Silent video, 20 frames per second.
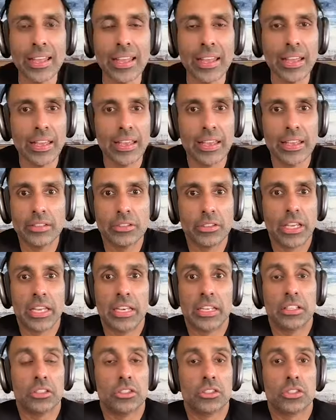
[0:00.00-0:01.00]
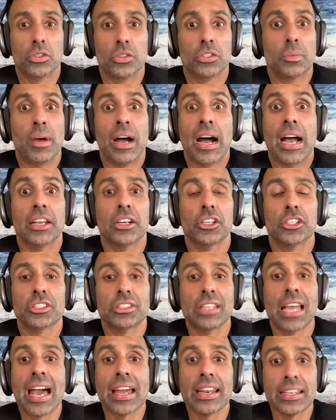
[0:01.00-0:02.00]
and, and um, getting to some higher
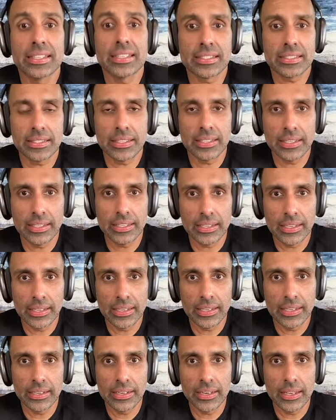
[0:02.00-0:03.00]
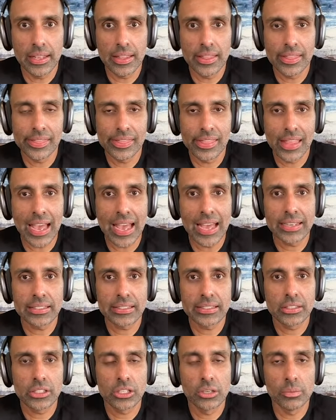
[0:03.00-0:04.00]
status in
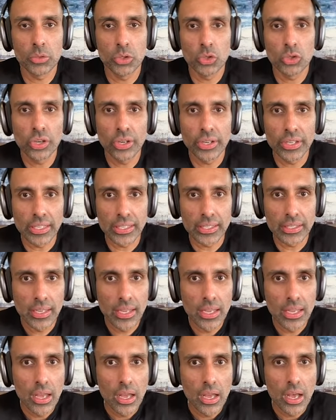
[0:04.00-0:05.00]
that community.